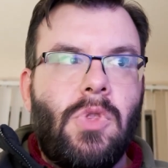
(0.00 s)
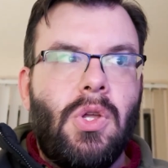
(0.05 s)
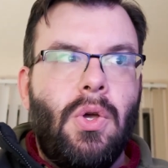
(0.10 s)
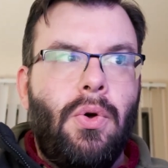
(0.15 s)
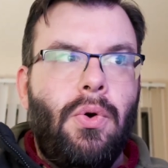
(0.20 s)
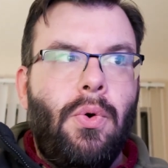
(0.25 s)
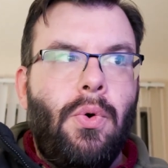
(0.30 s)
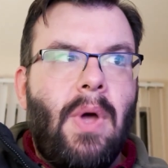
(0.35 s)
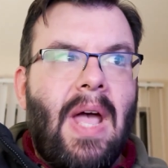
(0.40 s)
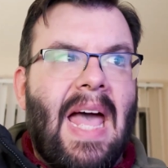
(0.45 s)

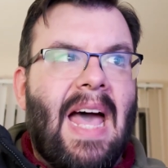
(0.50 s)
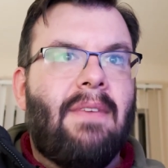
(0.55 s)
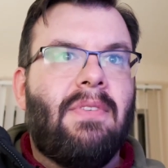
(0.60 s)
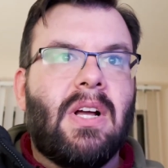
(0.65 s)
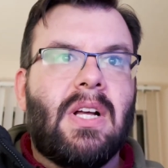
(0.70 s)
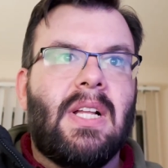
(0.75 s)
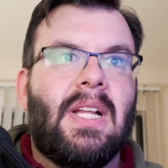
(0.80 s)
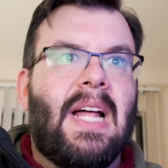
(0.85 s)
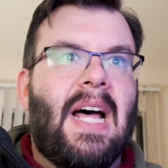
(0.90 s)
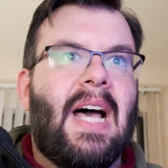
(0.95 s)
who have a
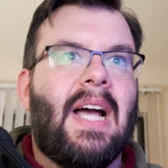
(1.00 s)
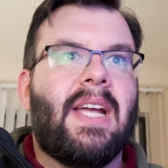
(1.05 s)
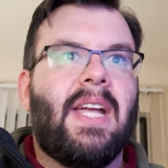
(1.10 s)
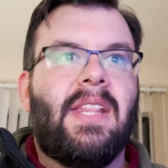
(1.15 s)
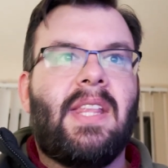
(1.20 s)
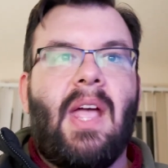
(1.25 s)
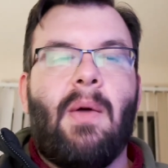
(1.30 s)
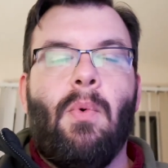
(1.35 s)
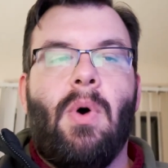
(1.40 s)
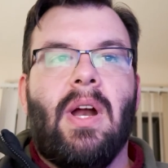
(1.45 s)
clock
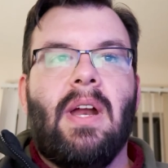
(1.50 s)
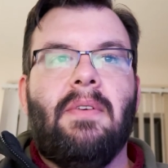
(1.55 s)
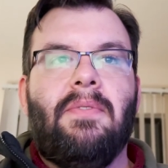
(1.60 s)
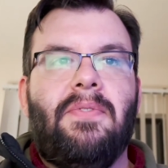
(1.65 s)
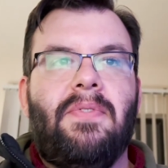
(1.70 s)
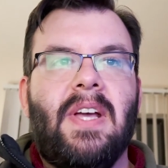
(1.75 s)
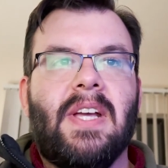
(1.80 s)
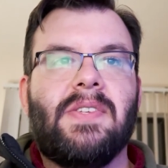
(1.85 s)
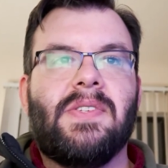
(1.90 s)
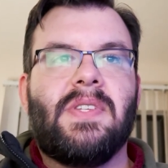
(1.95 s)
and they want it
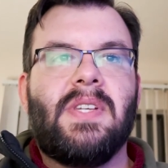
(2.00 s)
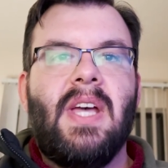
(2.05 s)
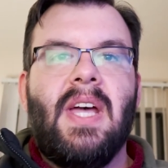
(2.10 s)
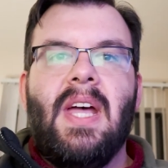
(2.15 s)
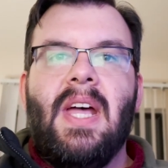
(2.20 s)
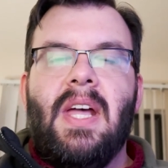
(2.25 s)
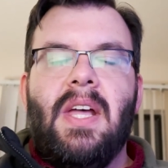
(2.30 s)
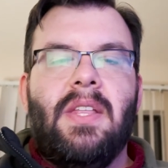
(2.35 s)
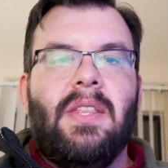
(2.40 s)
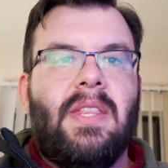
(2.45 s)
fixed,
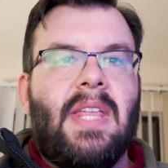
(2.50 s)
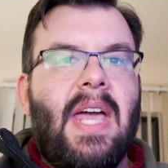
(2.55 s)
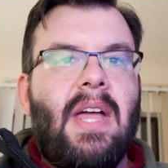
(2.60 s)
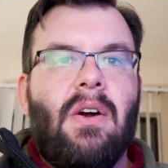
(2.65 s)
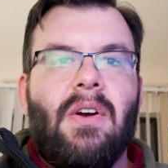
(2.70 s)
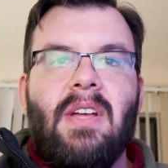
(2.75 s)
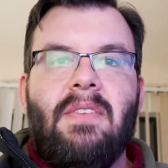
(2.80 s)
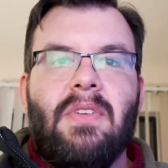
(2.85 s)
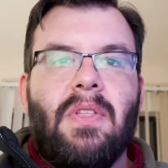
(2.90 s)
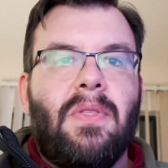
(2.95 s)
they
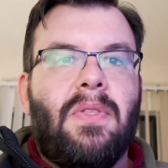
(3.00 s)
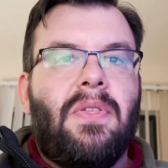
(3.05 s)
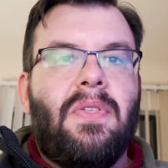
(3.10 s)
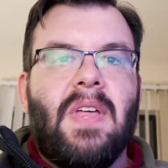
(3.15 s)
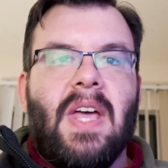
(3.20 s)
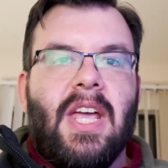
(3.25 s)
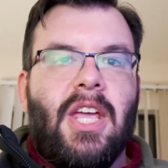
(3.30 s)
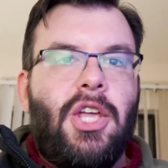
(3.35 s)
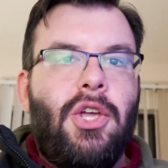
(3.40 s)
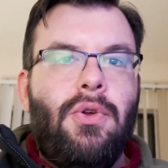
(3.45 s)
don't even think.